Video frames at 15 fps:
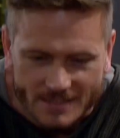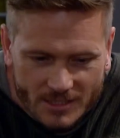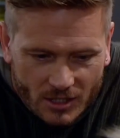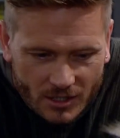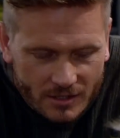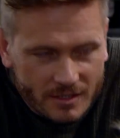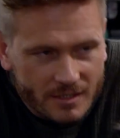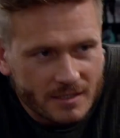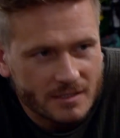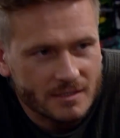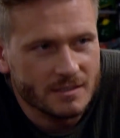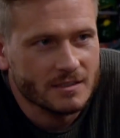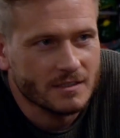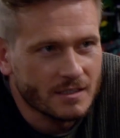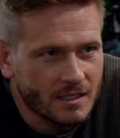Look,
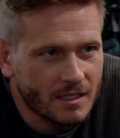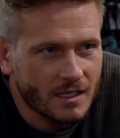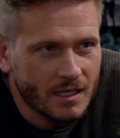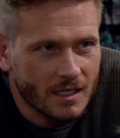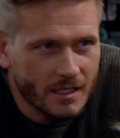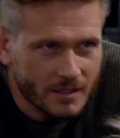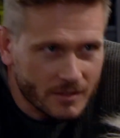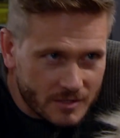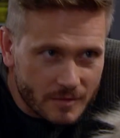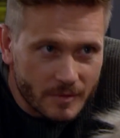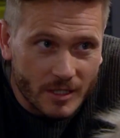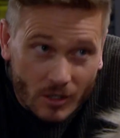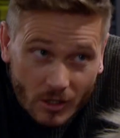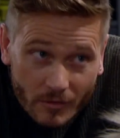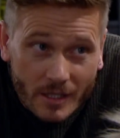I used to
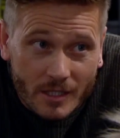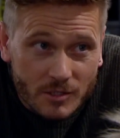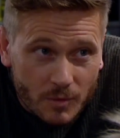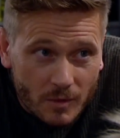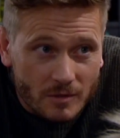be your age